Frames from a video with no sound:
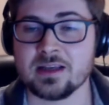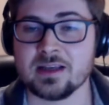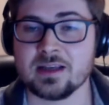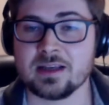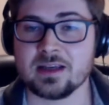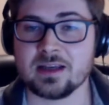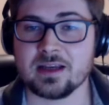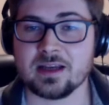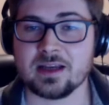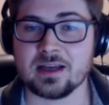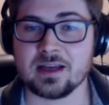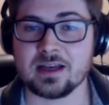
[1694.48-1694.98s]

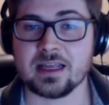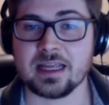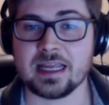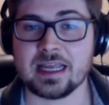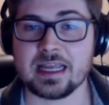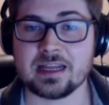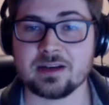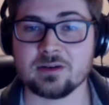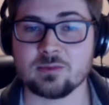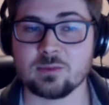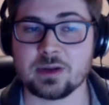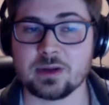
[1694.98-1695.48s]

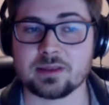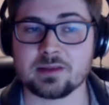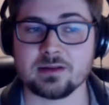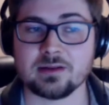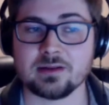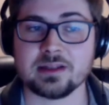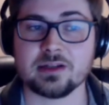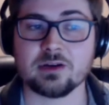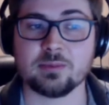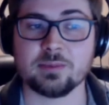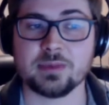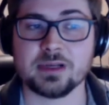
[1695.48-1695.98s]
and with a
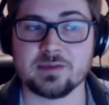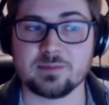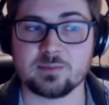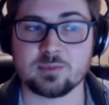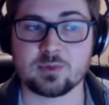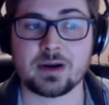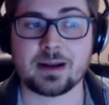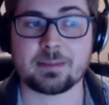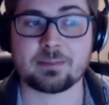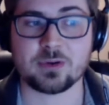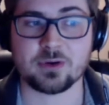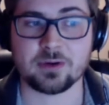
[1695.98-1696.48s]
little bit of
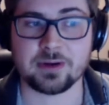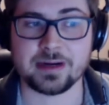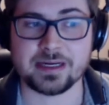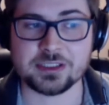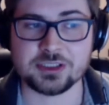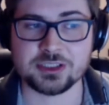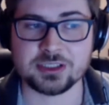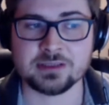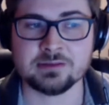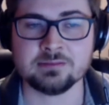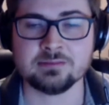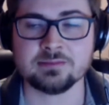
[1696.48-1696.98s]

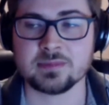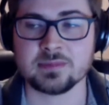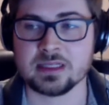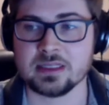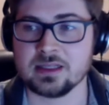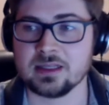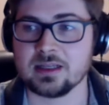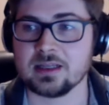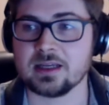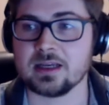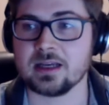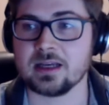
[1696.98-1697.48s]
preparation,
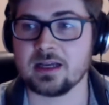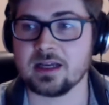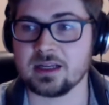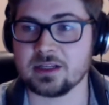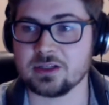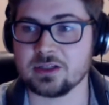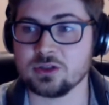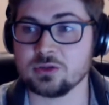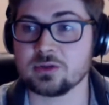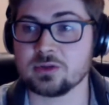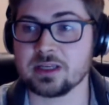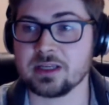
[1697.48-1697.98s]

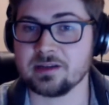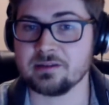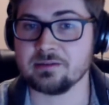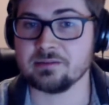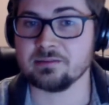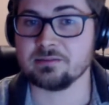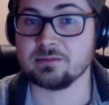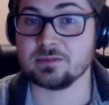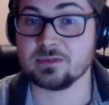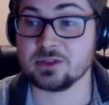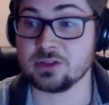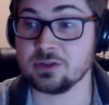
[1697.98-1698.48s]
you
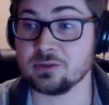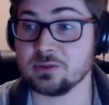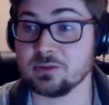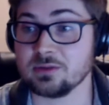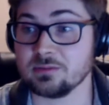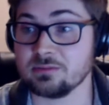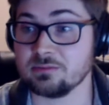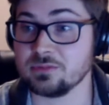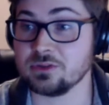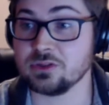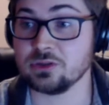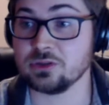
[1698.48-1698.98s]
can
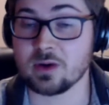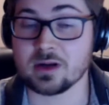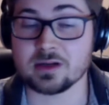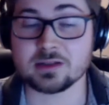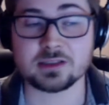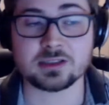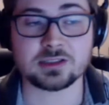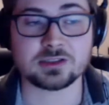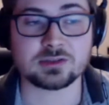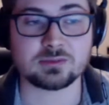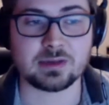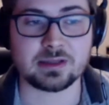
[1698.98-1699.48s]
do
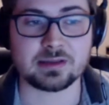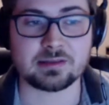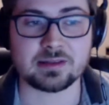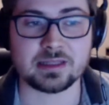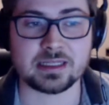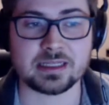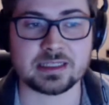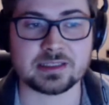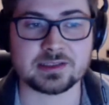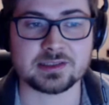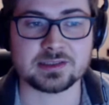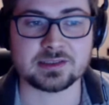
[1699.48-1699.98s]
wonders with
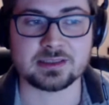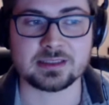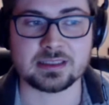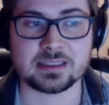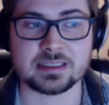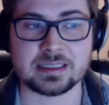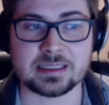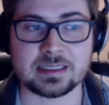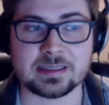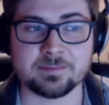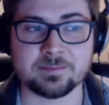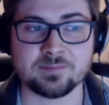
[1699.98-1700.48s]
this,
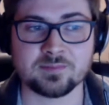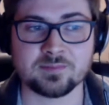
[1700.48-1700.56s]
I